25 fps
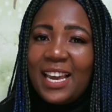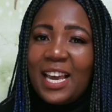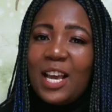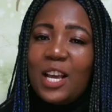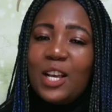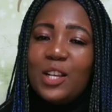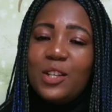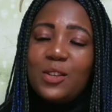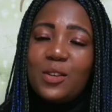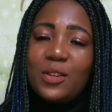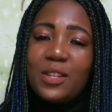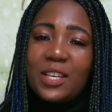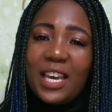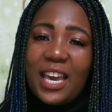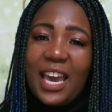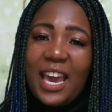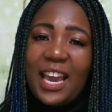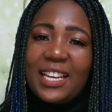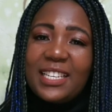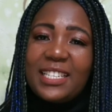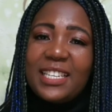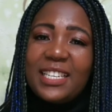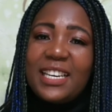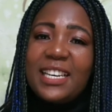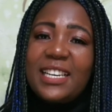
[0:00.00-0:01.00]
So the
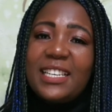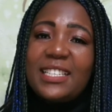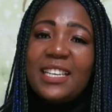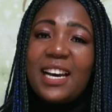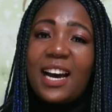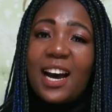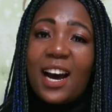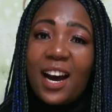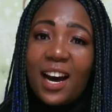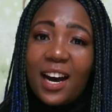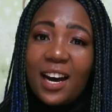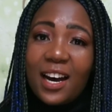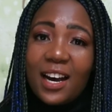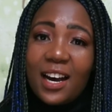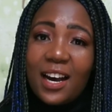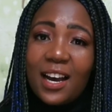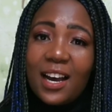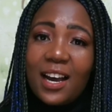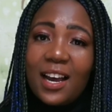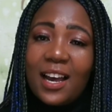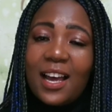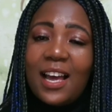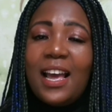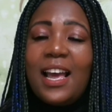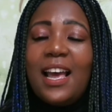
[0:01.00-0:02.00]
KG is a k,
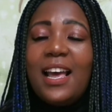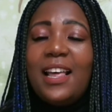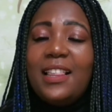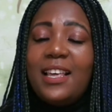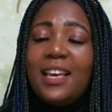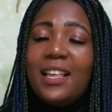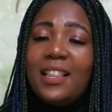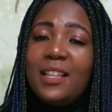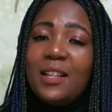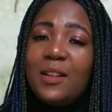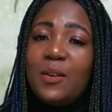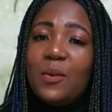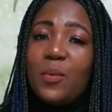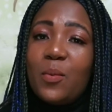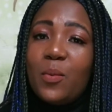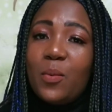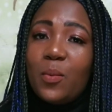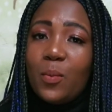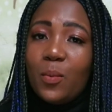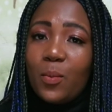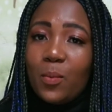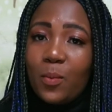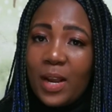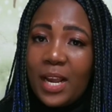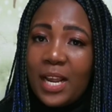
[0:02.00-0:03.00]
then
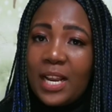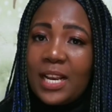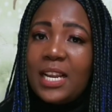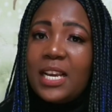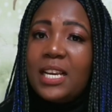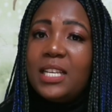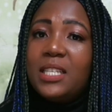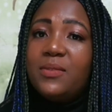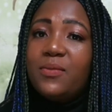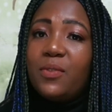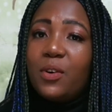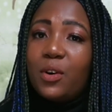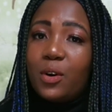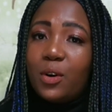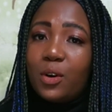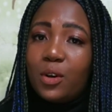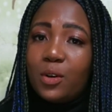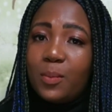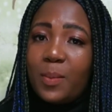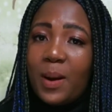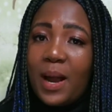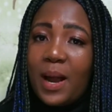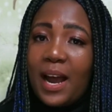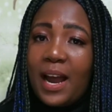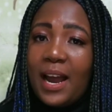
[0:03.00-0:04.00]
when it's followed
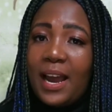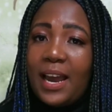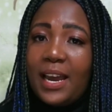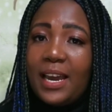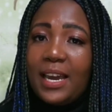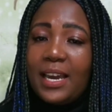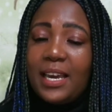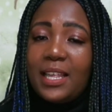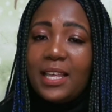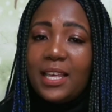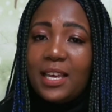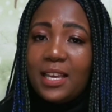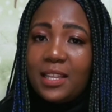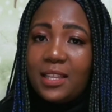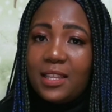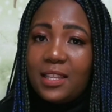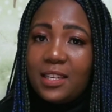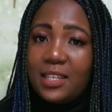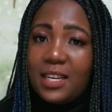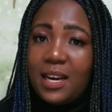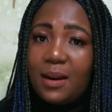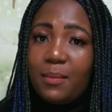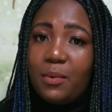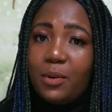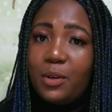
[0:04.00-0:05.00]
by the
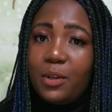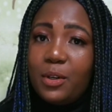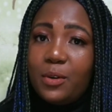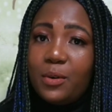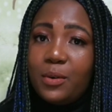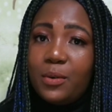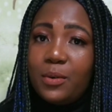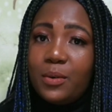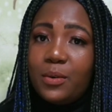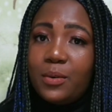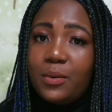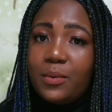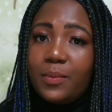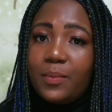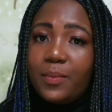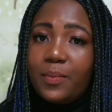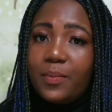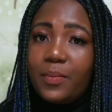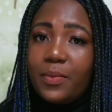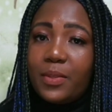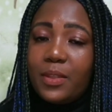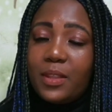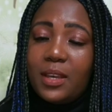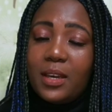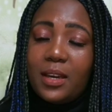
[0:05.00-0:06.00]
W,
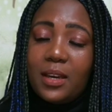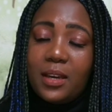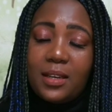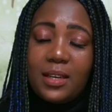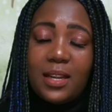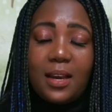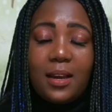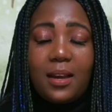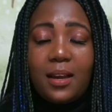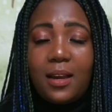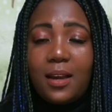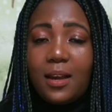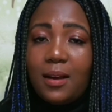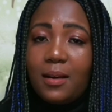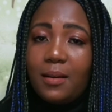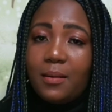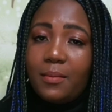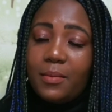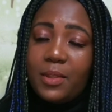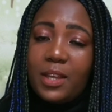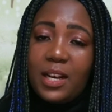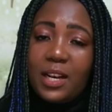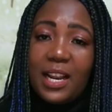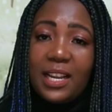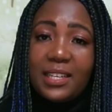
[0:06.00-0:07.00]

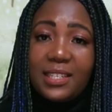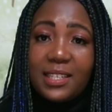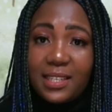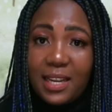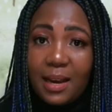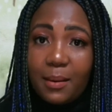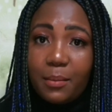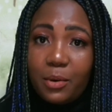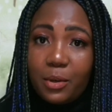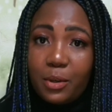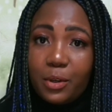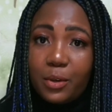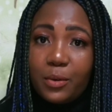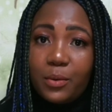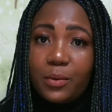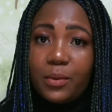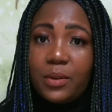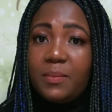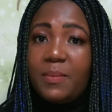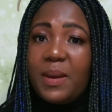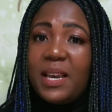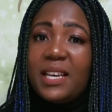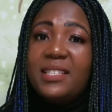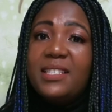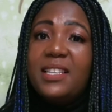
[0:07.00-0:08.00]
the letter W, it
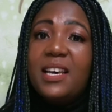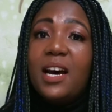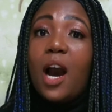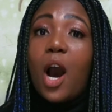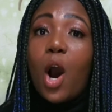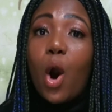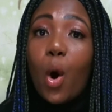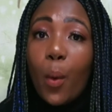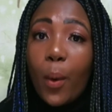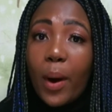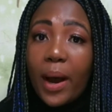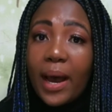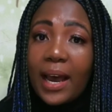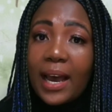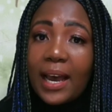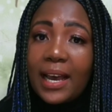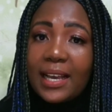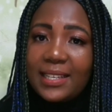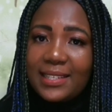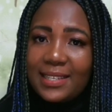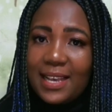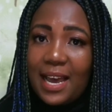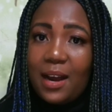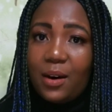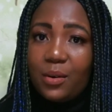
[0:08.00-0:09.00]
makes the
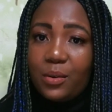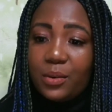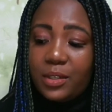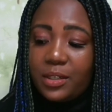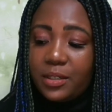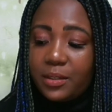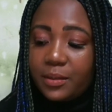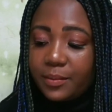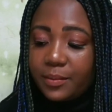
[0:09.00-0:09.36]
sound.